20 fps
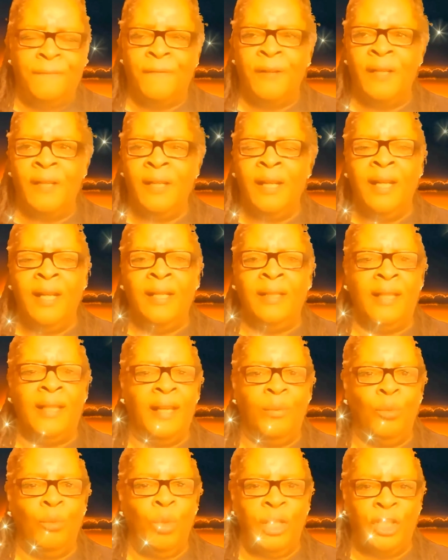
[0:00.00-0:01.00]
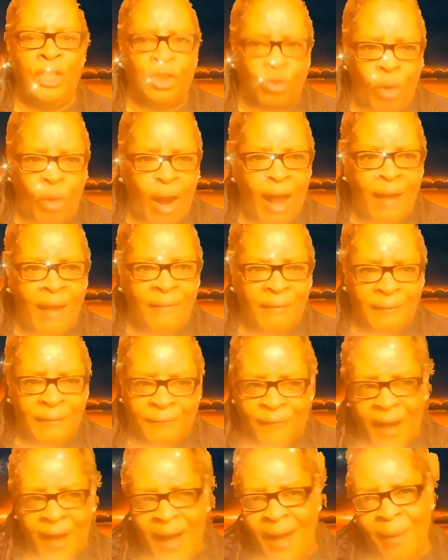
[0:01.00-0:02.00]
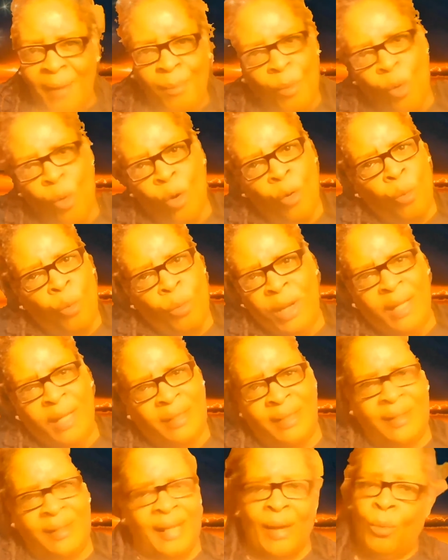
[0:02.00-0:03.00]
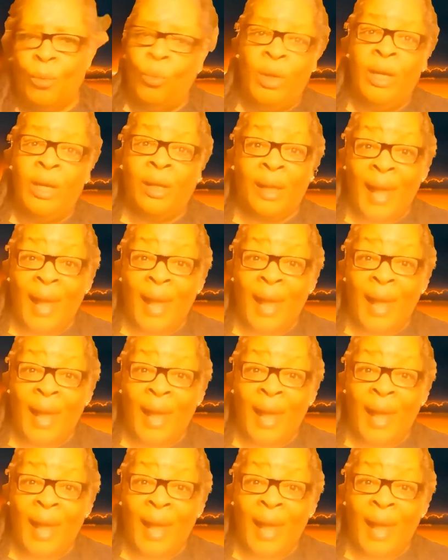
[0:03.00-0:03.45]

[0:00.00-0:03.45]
different than we strive to find more reasons